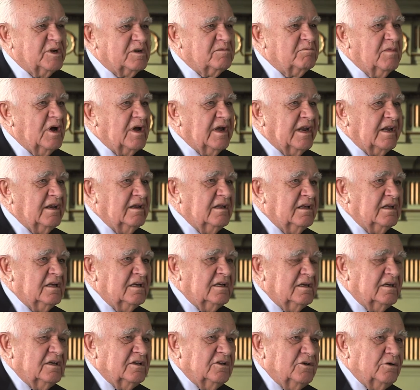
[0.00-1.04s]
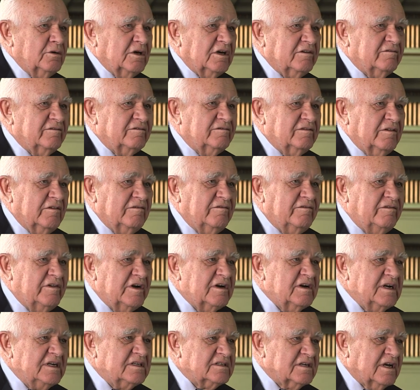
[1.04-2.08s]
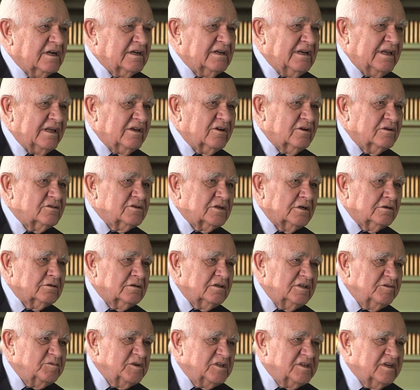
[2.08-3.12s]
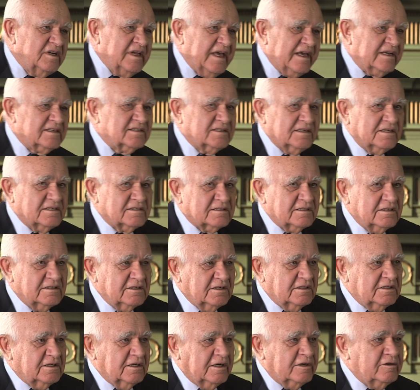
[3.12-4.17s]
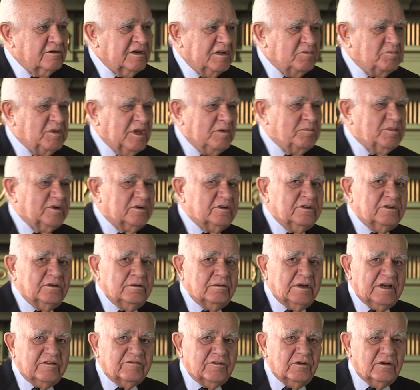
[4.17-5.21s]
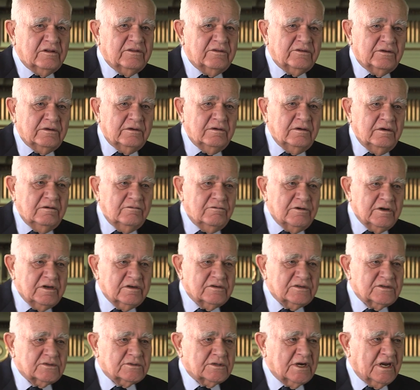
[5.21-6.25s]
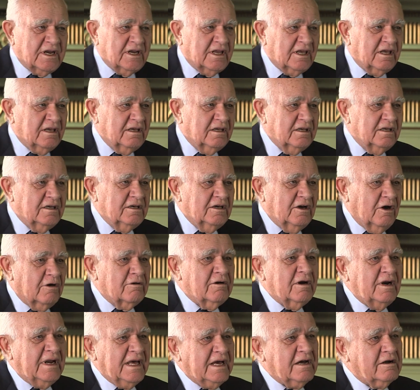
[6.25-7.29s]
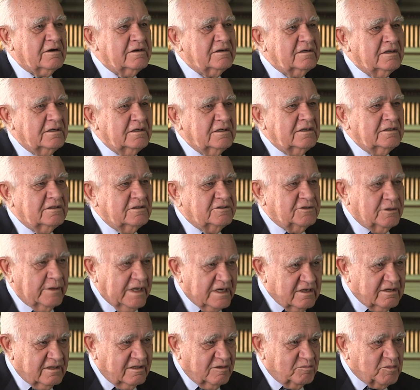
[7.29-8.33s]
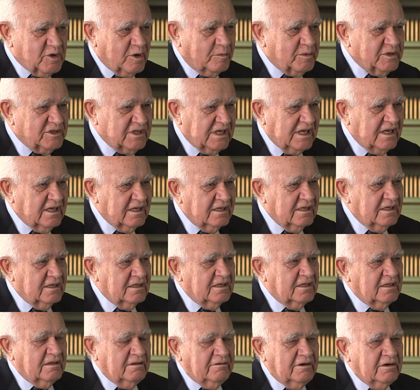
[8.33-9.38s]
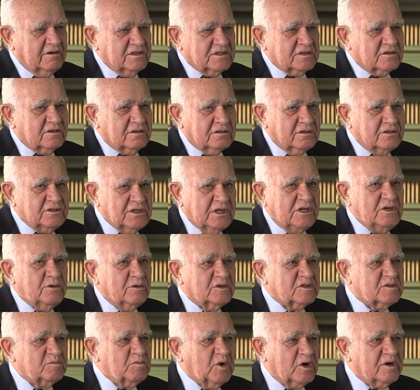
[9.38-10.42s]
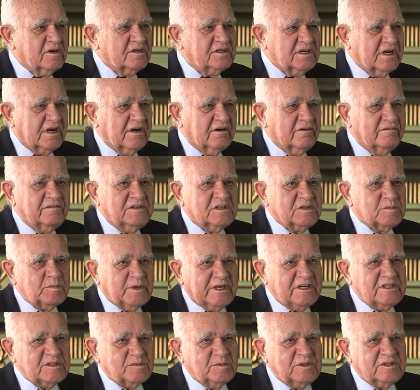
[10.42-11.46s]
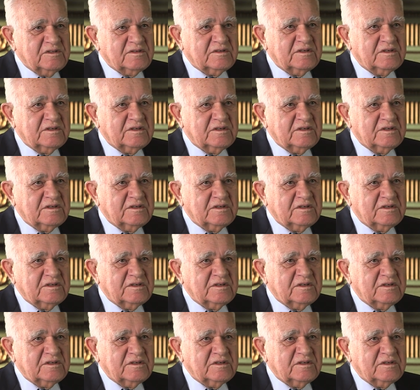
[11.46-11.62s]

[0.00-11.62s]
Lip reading: mine, you have very tightly controlled limited access. Only people who have gone through rigorous training are allowed to enter the property. There is continuous monitoring of displacements,